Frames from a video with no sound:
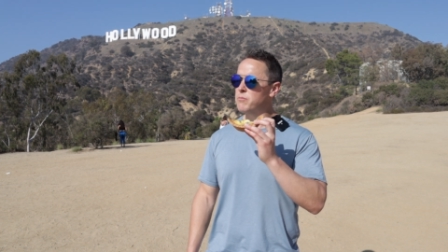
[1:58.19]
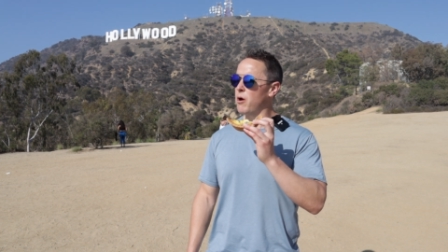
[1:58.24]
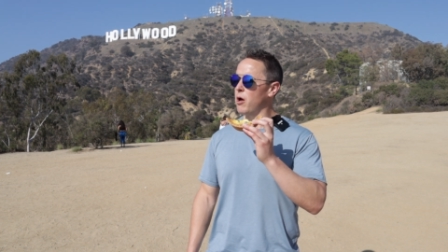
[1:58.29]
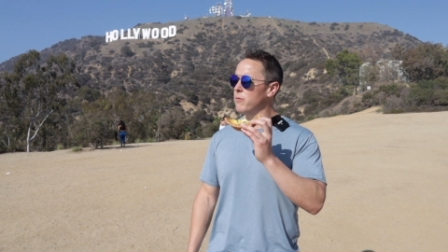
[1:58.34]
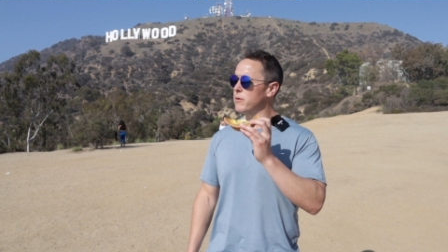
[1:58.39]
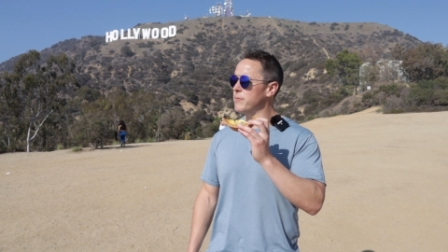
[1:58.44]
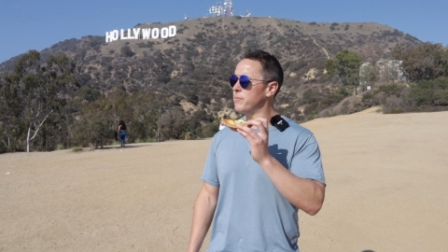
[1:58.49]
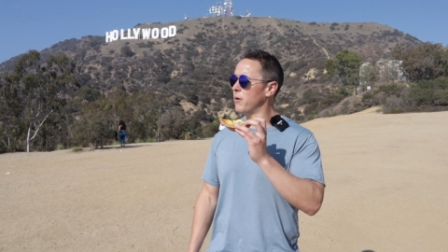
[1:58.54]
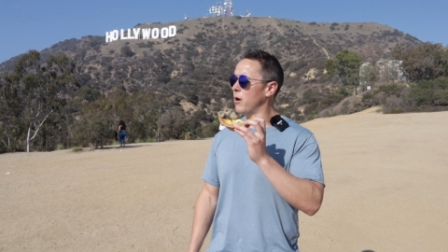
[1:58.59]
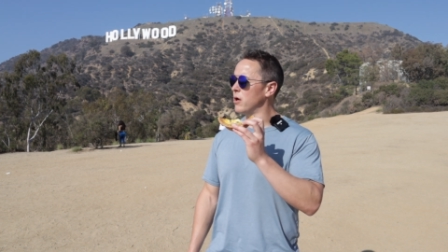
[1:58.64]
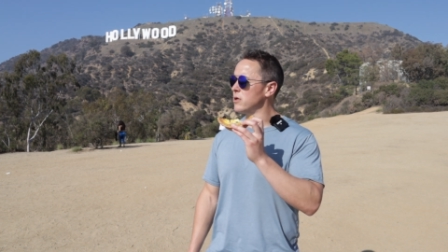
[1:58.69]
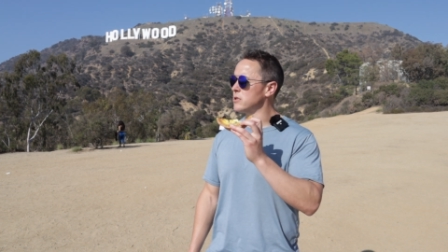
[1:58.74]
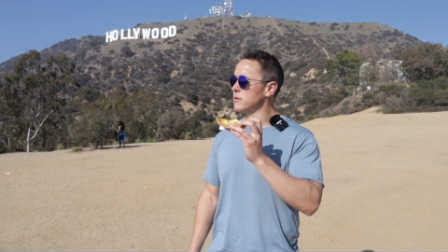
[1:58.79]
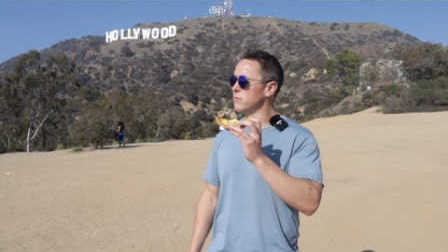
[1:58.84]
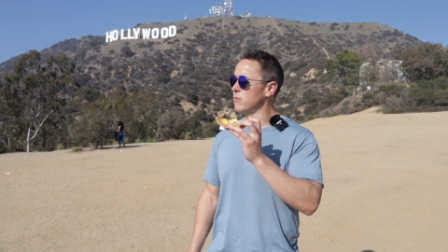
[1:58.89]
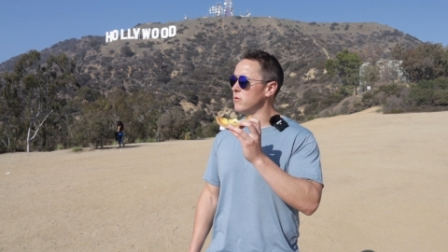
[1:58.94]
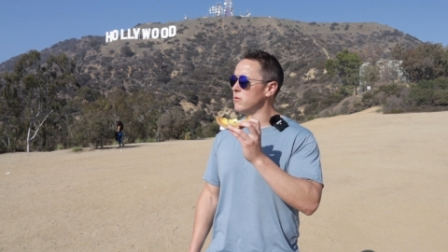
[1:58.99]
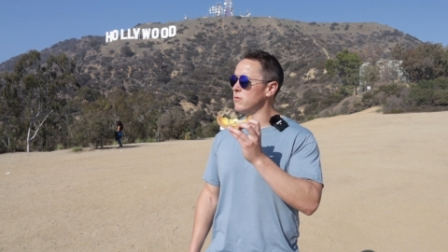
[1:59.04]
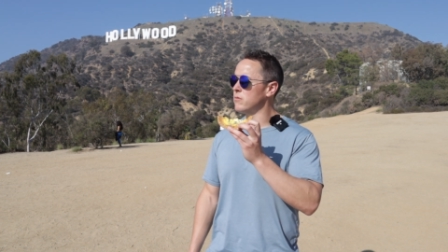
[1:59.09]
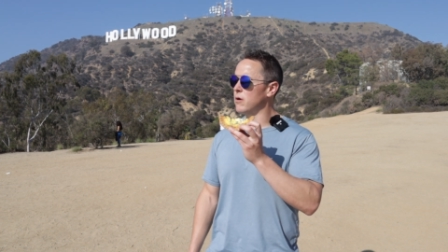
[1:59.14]
probably
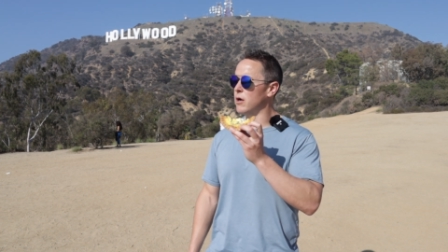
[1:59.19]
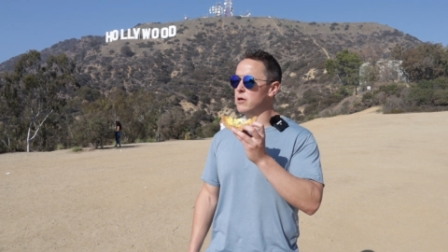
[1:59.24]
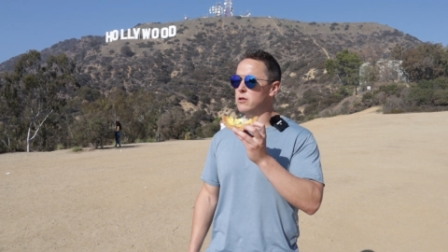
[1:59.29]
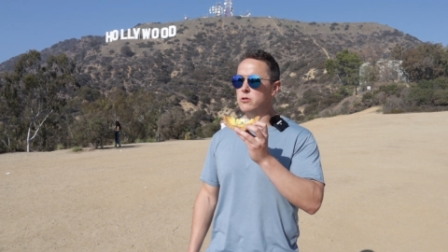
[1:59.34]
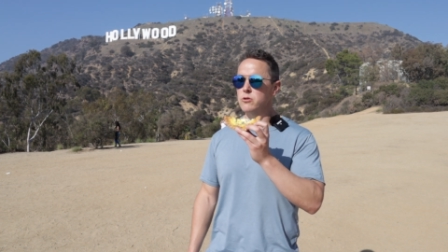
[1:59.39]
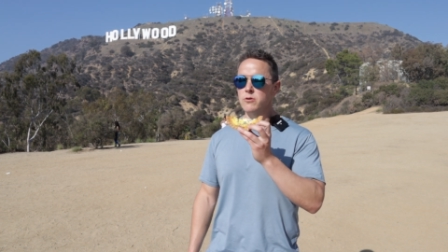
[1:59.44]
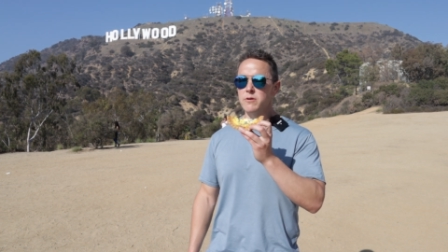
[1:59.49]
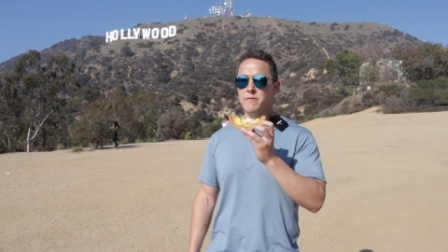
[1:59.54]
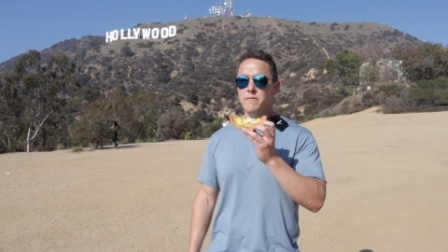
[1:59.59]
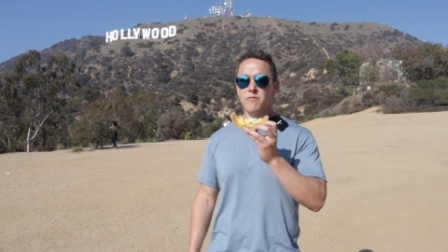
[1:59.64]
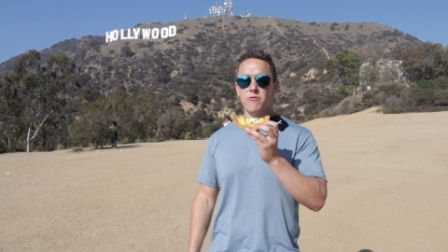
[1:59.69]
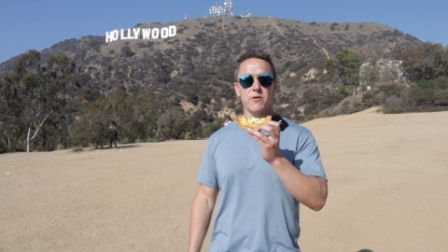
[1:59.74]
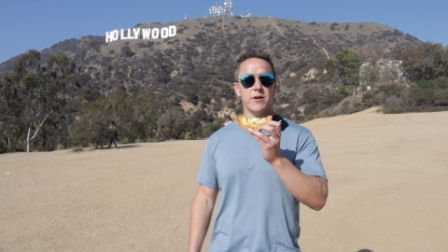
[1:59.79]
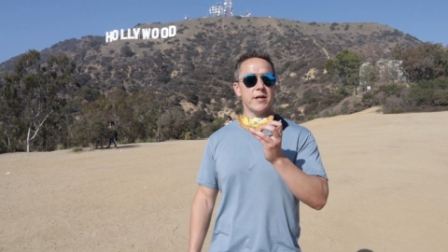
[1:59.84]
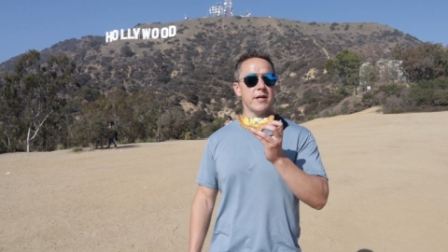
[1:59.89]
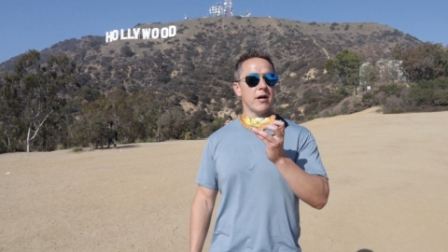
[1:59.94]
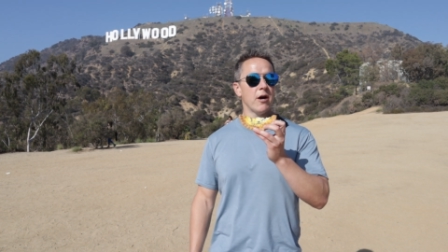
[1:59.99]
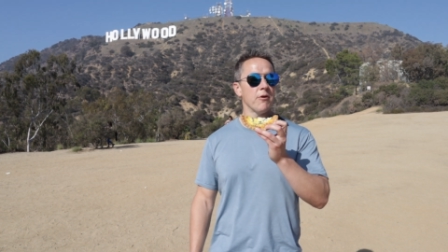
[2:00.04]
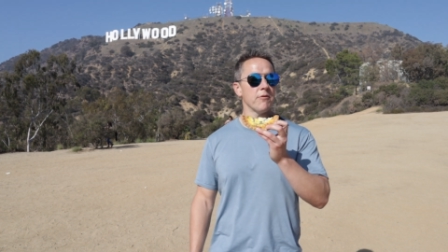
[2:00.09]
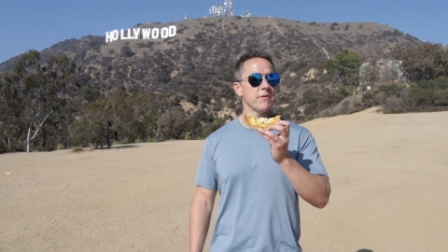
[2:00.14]
possible. A
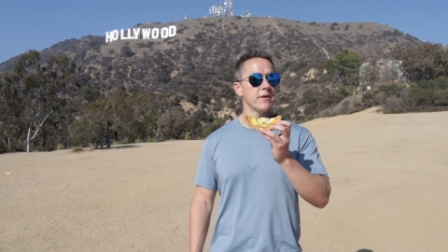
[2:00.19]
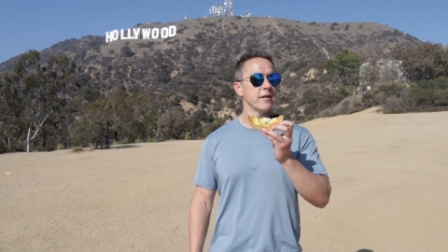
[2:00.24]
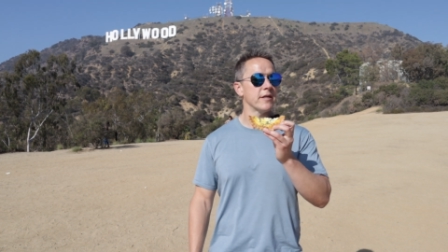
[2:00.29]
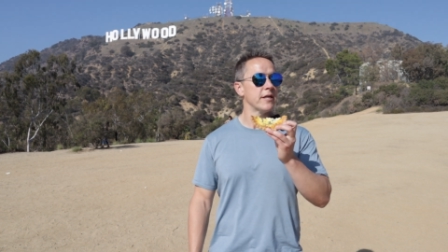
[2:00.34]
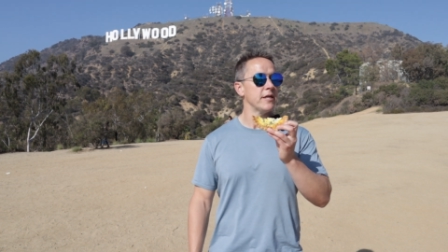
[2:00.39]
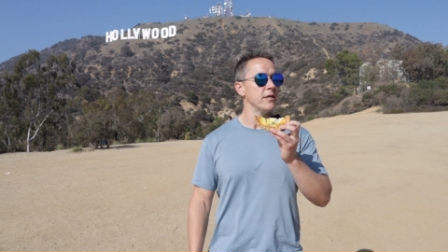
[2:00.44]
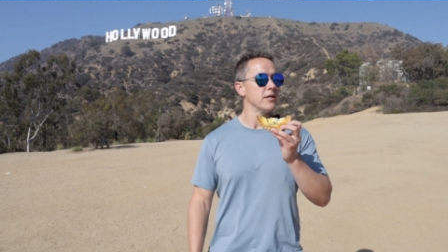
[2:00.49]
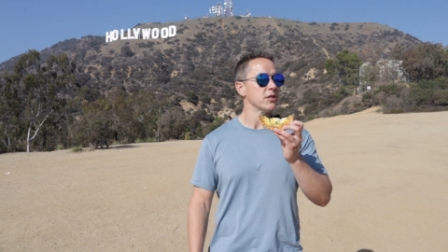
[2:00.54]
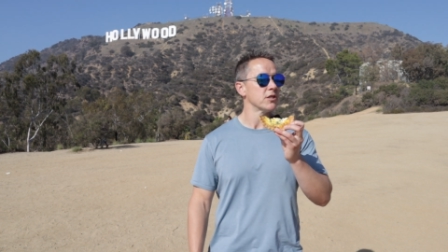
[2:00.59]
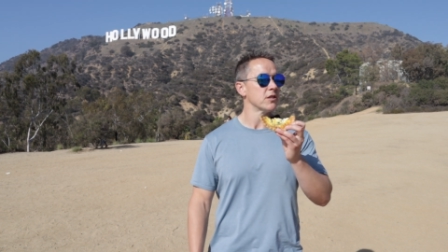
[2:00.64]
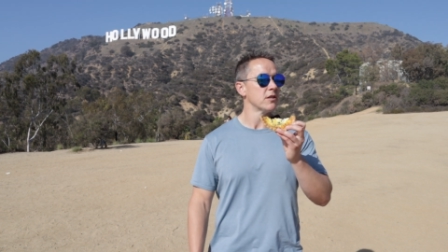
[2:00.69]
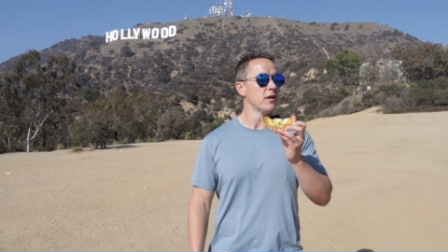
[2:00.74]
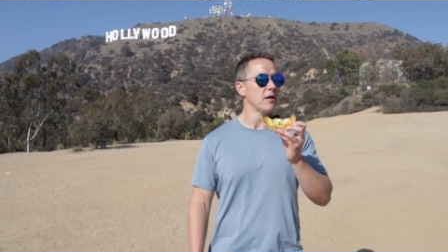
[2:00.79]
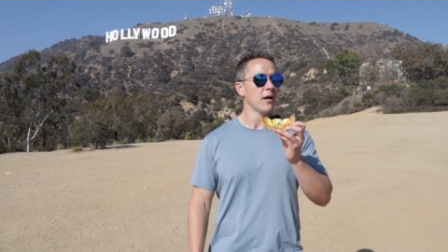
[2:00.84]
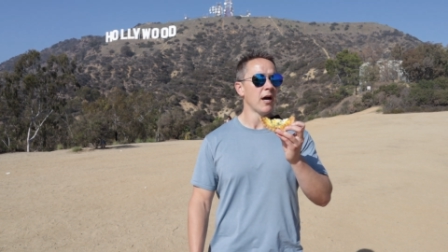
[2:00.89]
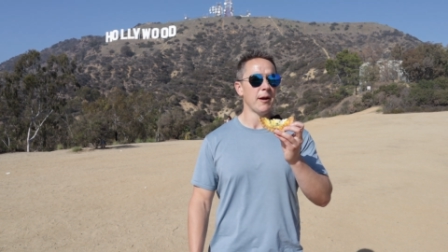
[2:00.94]
gluten-free healthy quiche.